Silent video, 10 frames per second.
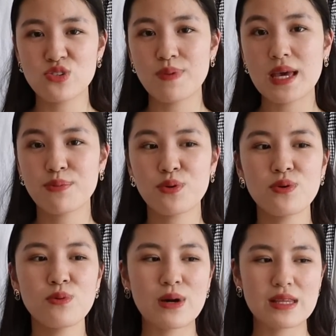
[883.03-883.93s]
to
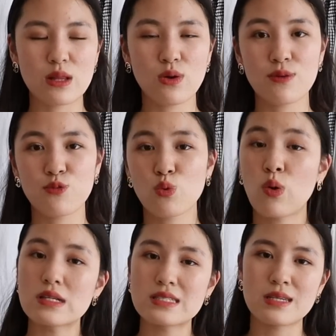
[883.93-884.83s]
people when they're looking for
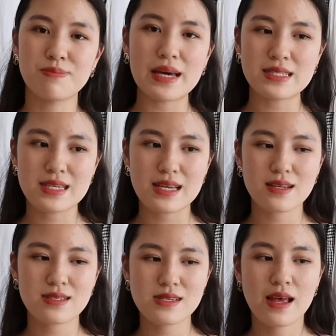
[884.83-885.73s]
quality
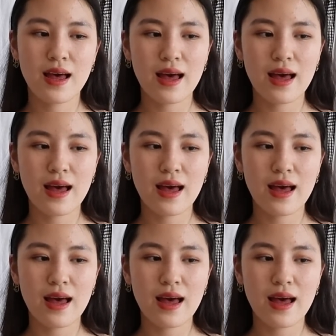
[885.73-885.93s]
basics